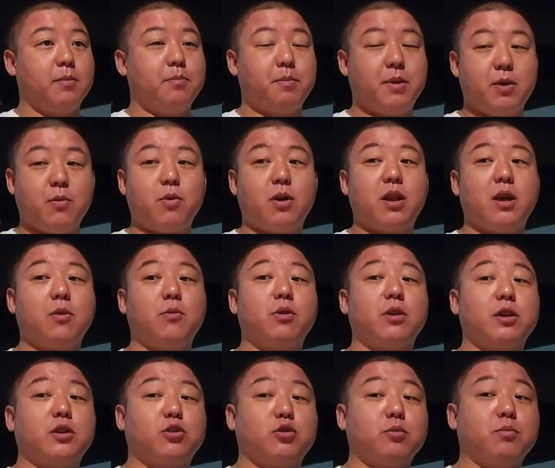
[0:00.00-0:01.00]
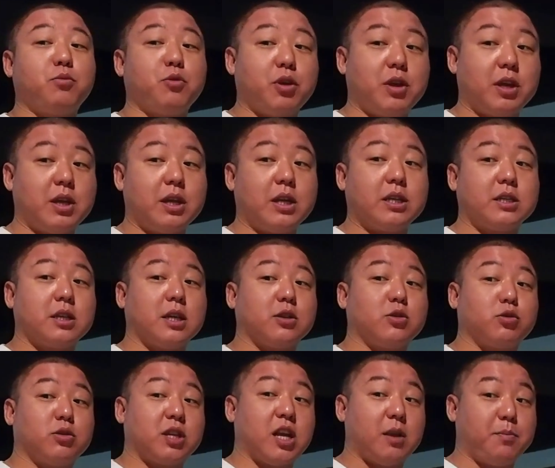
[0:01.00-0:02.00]
Me, what I wanted to bring is
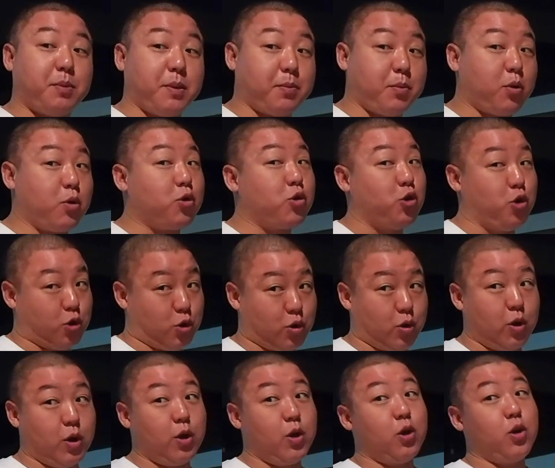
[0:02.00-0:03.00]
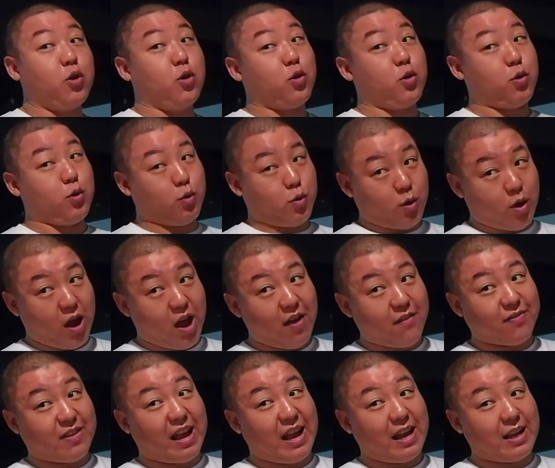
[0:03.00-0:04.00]
to tell people, look, you
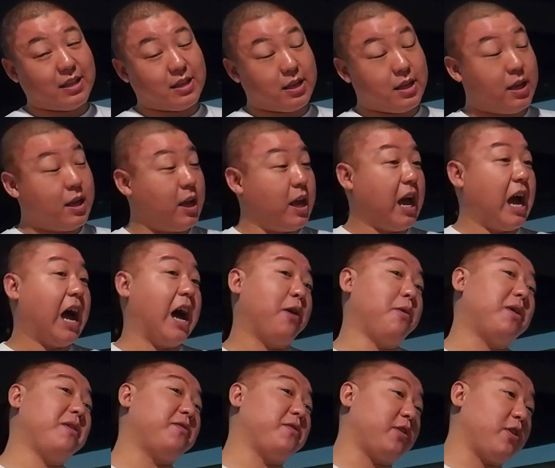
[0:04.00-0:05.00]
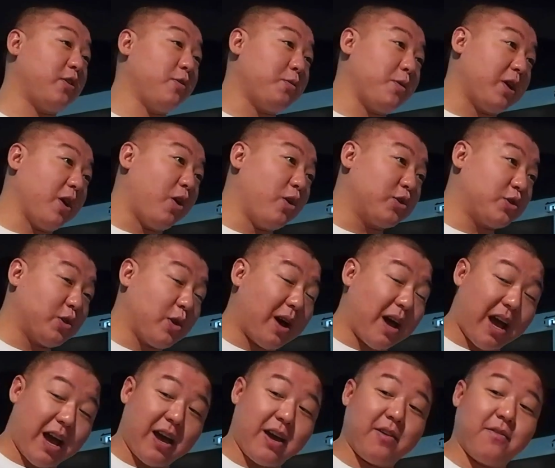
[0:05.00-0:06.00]
have that. However, we also
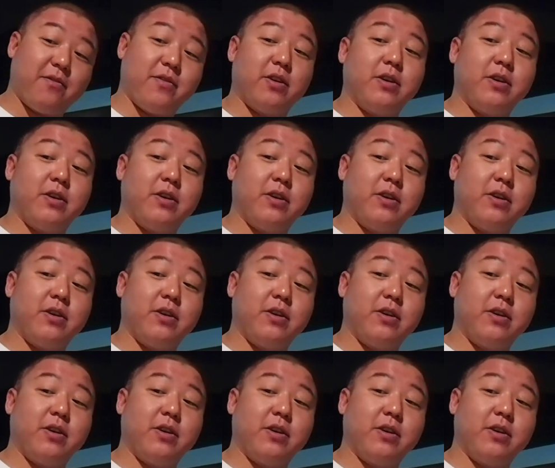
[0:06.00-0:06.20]
have